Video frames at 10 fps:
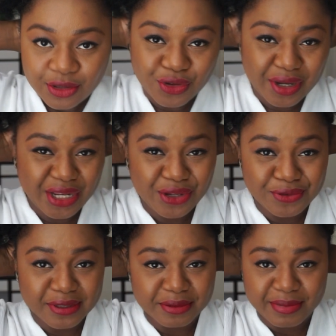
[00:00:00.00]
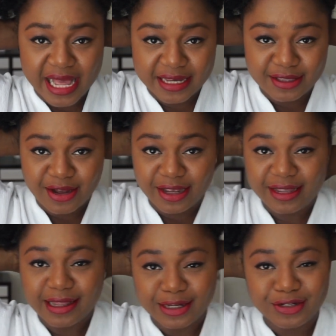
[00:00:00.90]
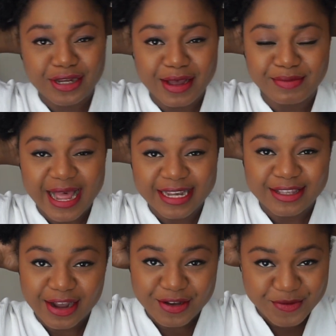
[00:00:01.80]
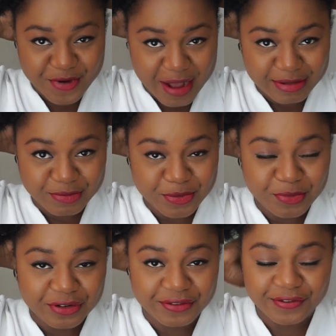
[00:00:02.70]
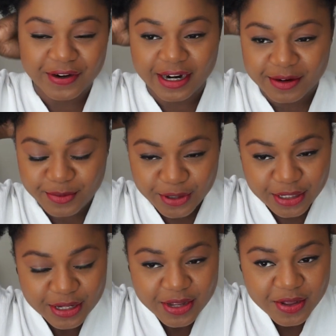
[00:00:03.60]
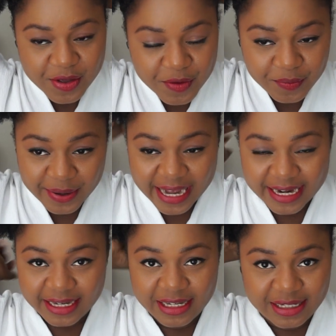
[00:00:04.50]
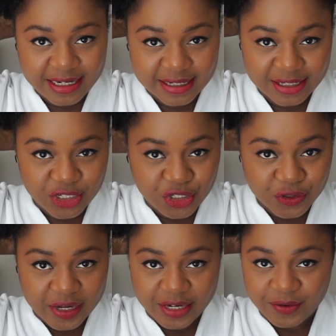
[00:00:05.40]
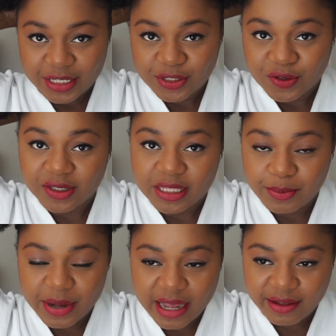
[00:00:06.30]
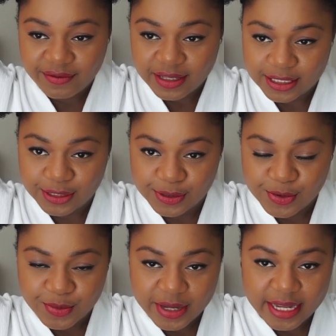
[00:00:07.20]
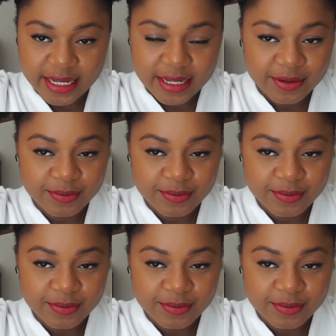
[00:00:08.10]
You can use a black stocking. Actually, a black stocking will probably be preferable, but it doesn't show anyways because the puff is so big.